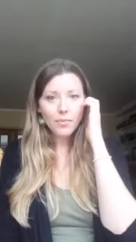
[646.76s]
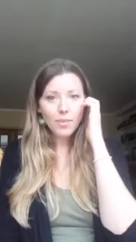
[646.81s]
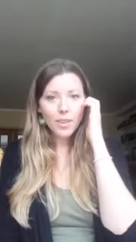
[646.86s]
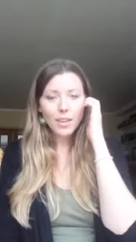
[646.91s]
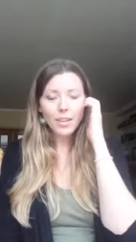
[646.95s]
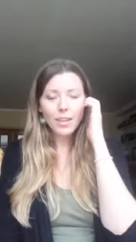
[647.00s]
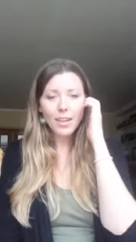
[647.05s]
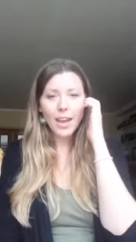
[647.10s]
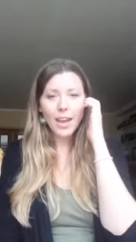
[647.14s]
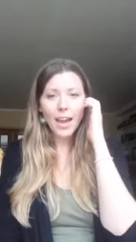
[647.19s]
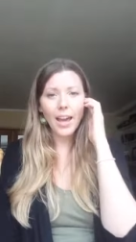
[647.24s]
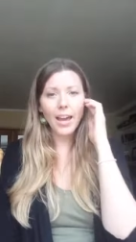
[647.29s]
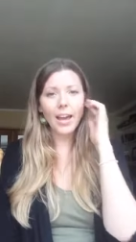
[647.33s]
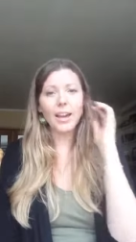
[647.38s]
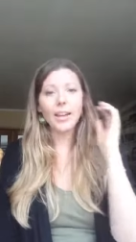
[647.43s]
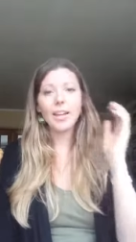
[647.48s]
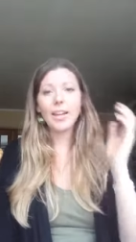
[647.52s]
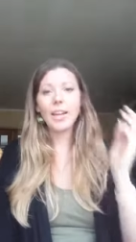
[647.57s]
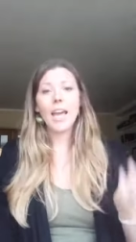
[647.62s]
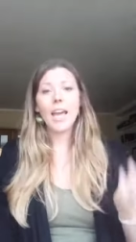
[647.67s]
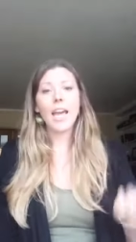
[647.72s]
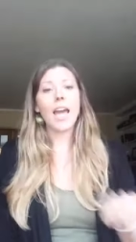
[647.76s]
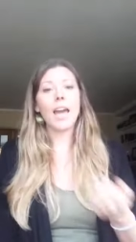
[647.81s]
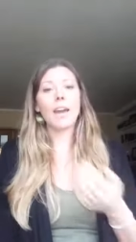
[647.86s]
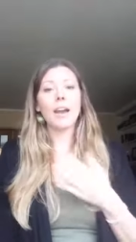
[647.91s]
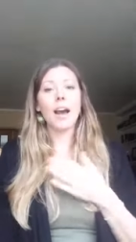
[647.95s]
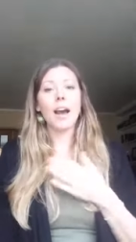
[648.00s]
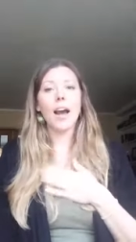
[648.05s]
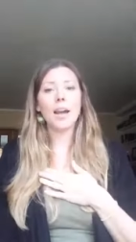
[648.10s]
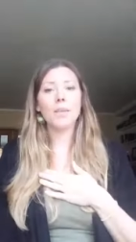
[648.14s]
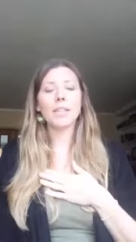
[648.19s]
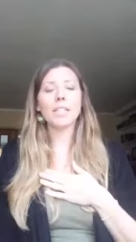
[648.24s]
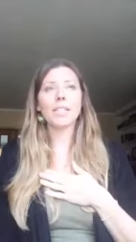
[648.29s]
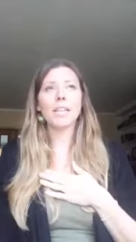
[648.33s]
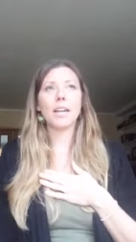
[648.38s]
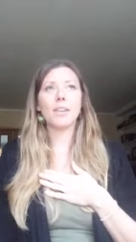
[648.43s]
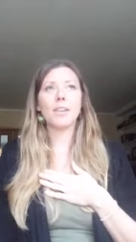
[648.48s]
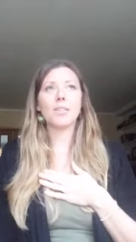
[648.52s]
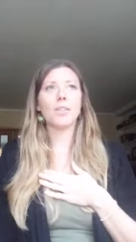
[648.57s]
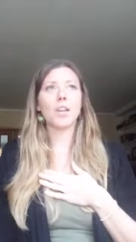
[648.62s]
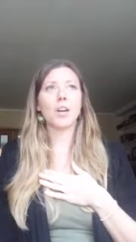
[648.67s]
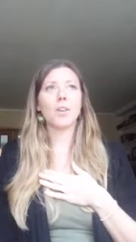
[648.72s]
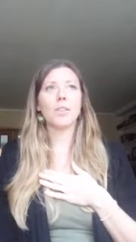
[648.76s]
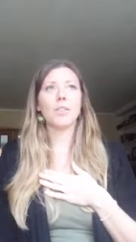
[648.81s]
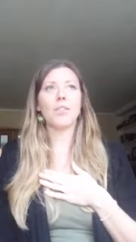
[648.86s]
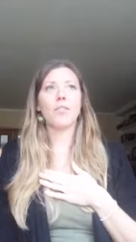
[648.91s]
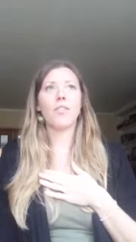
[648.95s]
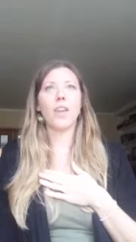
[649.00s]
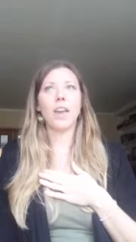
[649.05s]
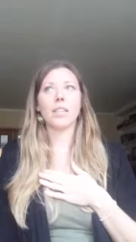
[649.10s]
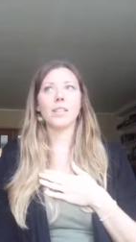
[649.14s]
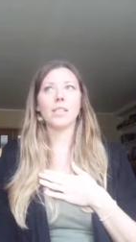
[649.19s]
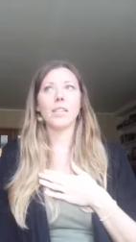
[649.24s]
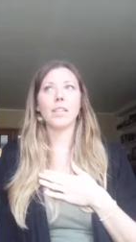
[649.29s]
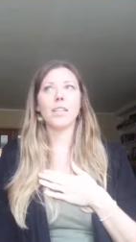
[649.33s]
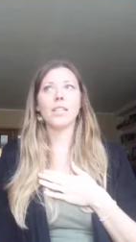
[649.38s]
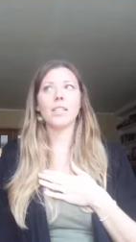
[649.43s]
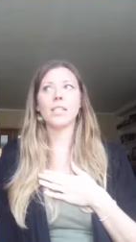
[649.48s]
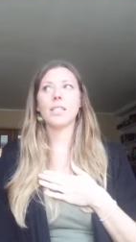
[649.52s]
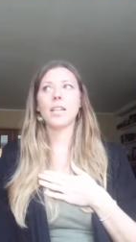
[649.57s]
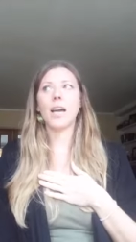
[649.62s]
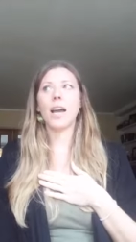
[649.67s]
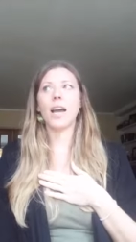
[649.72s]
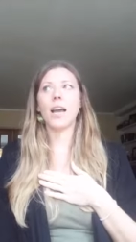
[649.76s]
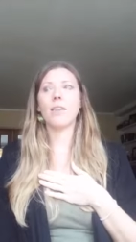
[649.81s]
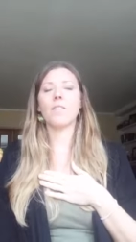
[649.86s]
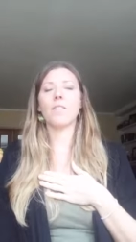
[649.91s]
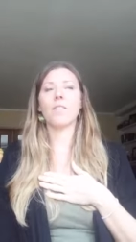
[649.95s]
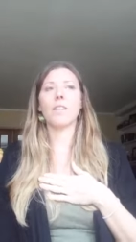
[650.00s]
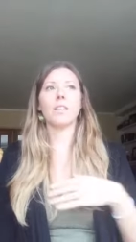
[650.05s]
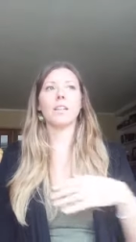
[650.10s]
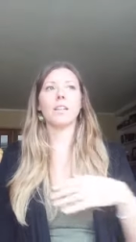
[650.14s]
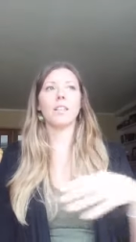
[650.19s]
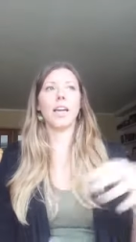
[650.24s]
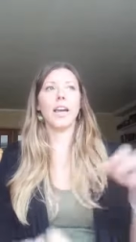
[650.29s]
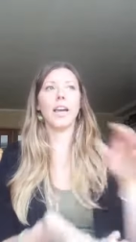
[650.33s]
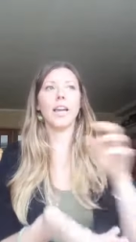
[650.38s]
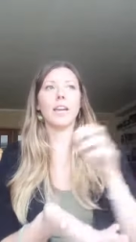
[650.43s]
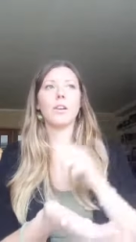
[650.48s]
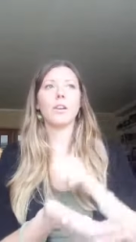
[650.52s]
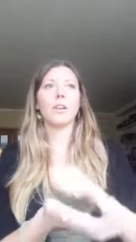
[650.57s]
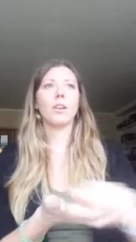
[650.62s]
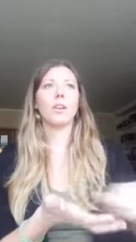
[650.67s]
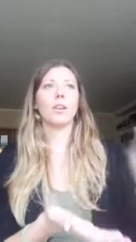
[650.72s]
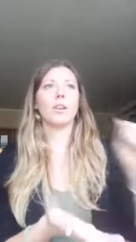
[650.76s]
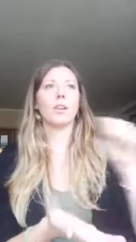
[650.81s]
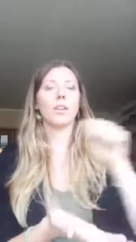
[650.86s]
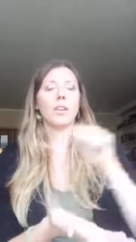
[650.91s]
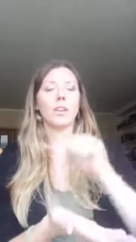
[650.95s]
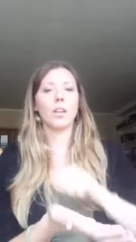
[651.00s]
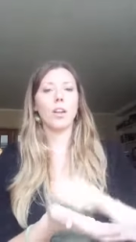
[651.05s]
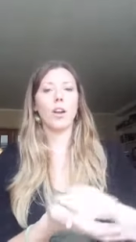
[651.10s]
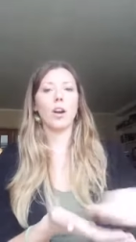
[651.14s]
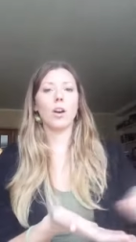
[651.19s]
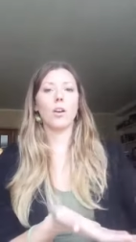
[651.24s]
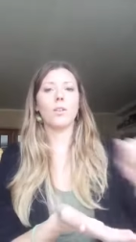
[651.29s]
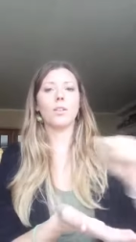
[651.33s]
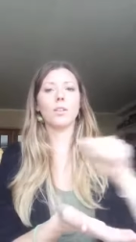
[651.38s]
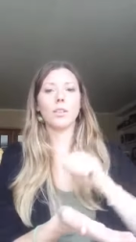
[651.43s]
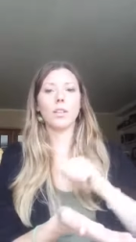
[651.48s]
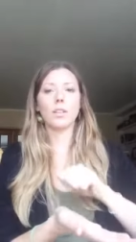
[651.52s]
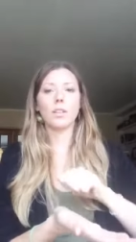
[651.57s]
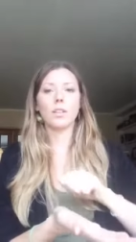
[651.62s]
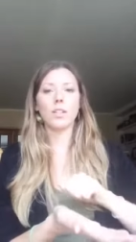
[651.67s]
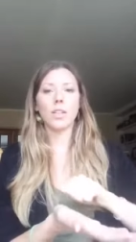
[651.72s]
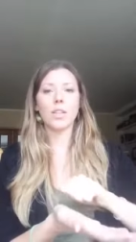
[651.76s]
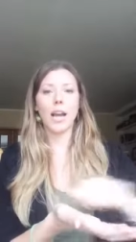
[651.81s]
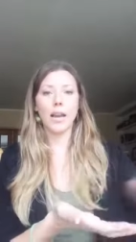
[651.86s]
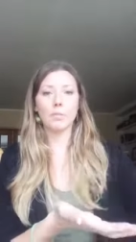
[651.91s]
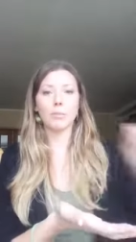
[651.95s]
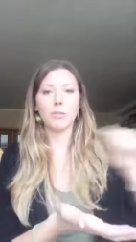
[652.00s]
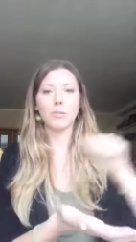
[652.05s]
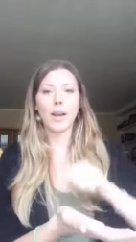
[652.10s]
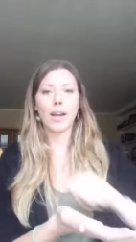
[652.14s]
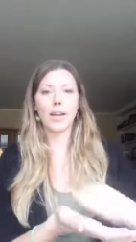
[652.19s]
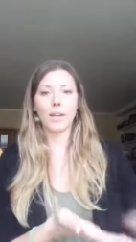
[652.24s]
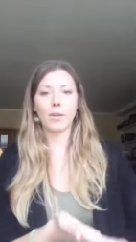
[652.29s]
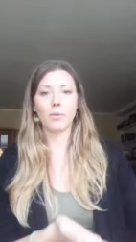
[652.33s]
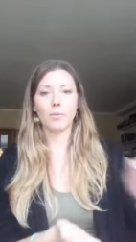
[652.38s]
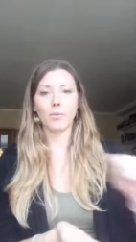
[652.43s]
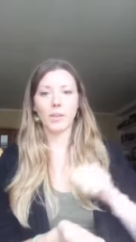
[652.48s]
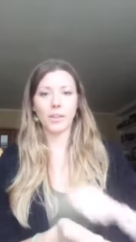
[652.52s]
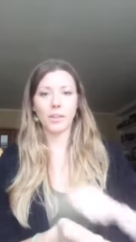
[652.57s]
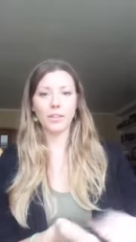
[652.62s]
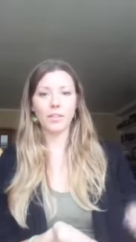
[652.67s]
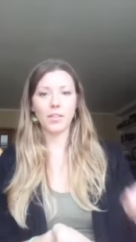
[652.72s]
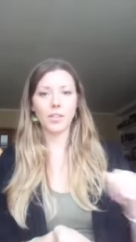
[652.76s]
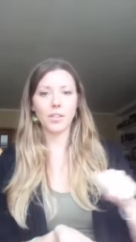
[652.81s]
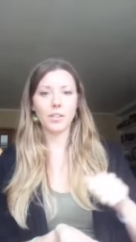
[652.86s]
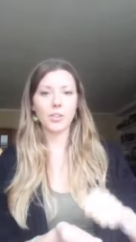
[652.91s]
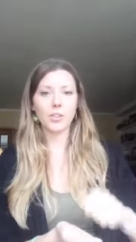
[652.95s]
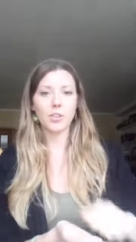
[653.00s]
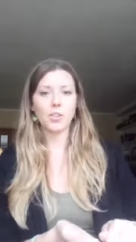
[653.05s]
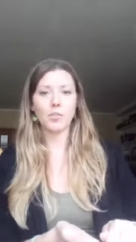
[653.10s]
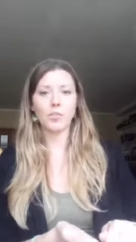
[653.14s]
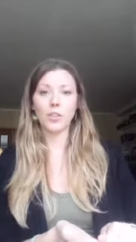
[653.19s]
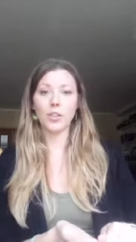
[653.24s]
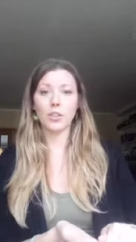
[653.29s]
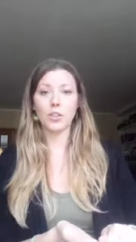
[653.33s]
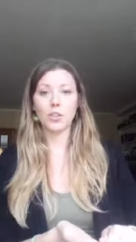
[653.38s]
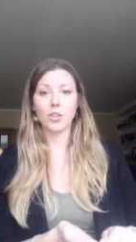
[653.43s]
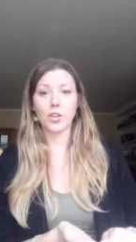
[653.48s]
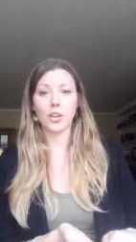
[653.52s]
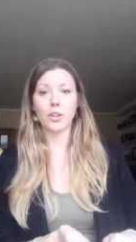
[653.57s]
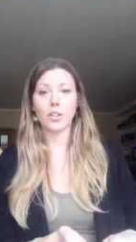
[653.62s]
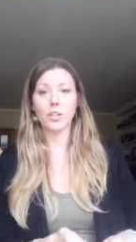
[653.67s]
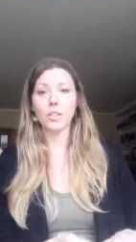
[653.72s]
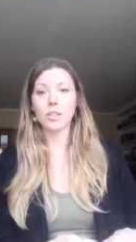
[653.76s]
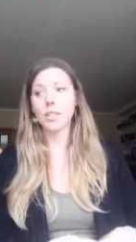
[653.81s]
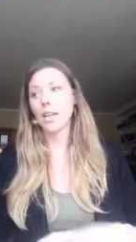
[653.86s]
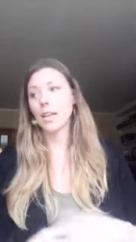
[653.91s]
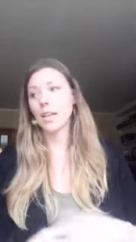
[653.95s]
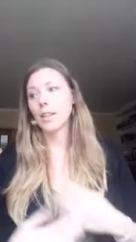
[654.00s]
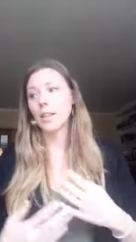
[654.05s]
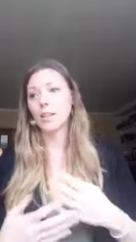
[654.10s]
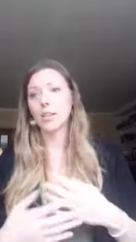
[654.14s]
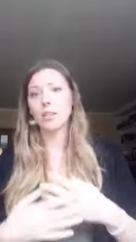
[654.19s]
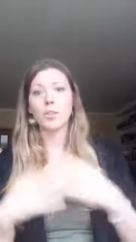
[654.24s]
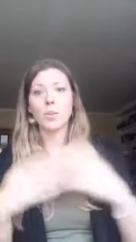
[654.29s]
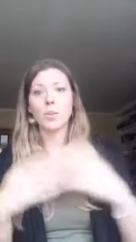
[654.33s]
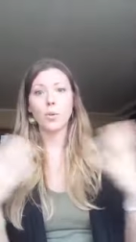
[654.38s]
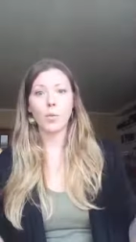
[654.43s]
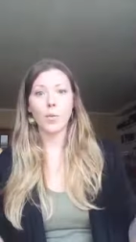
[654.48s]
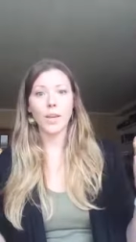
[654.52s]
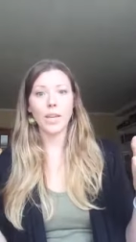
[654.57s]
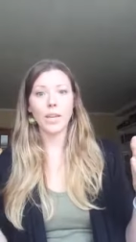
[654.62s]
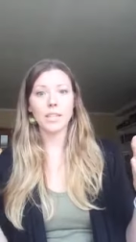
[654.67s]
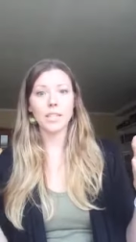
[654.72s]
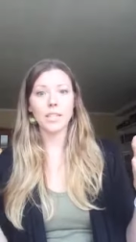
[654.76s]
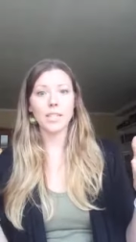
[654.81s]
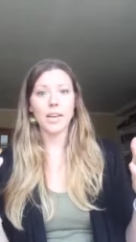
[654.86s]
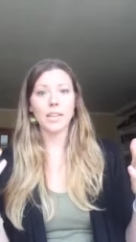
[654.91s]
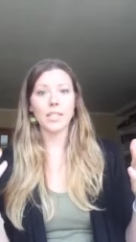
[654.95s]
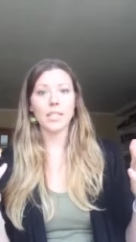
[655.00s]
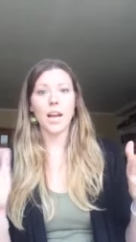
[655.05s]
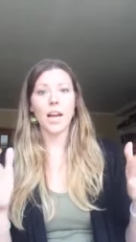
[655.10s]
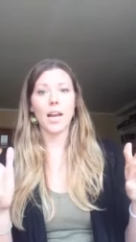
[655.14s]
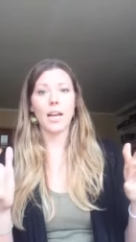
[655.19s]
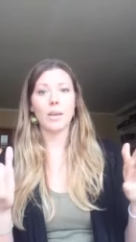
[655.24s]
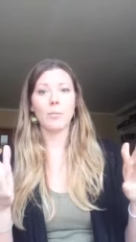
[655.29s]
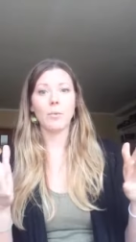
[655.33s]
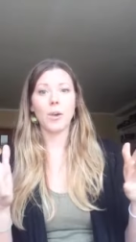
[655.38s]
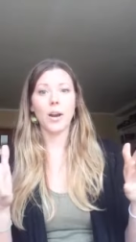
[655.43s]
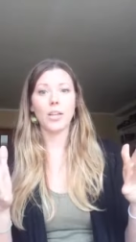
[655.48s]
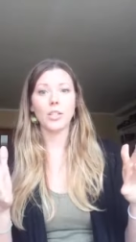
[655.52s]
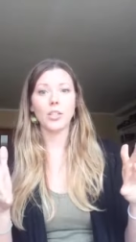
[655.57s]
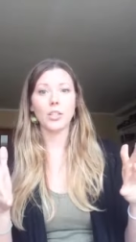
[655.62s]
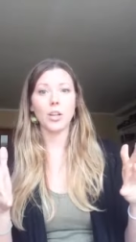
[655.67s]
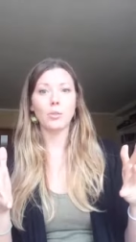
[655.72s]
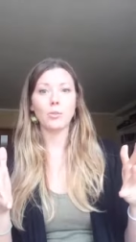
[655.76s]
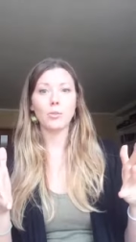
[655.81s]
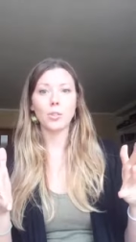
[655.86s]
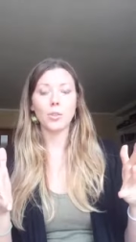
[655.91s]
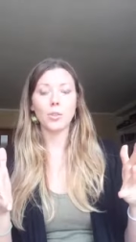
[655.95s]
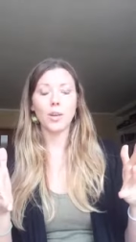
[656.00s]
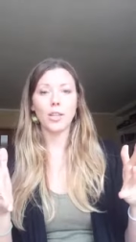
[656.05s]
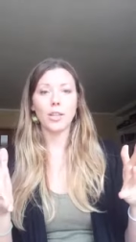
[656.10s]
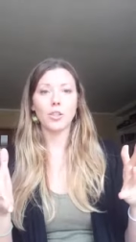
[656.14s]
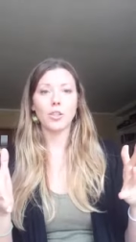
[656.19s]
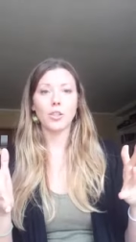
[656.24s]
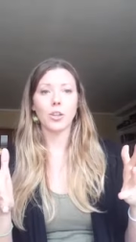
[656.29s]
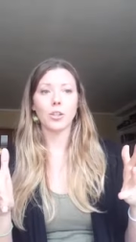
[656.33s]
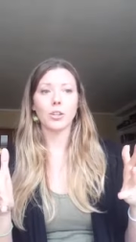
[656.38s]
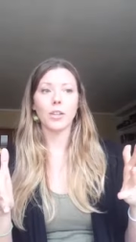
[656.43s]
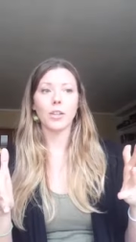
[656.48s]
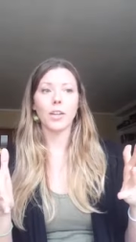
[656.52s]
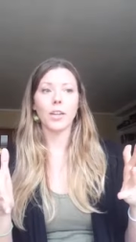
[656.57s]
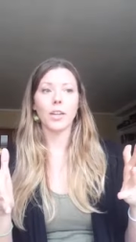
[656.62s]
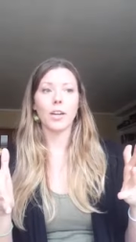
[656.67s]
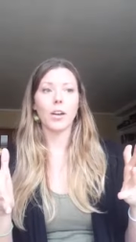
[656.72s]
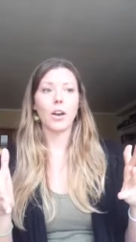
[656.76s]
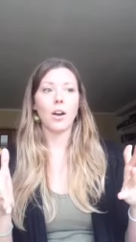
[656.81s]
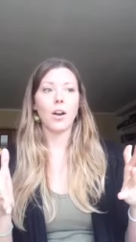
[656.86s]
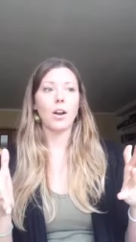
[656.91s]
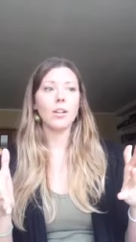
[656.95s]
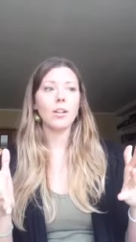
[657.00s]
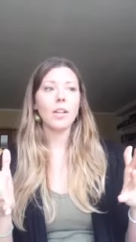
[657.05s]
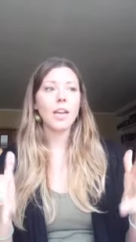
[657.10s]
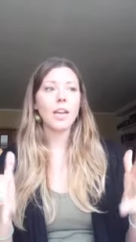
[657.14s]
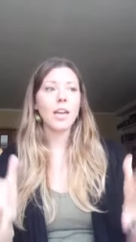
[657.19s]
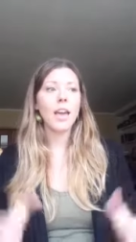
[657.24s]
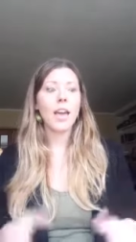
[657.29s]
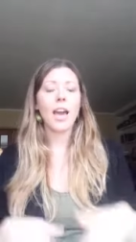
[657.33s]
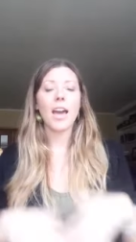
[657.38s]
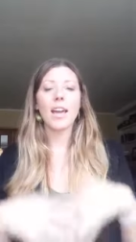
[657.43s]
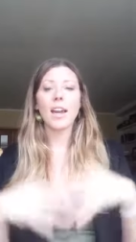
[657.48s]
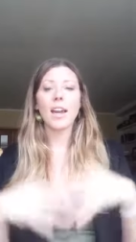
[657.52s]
Yeah, and I myself go in phases. I feel like you know, there's times where I can really fill fill journals, and then there's weeks at a time where I don't do any journaling at all. And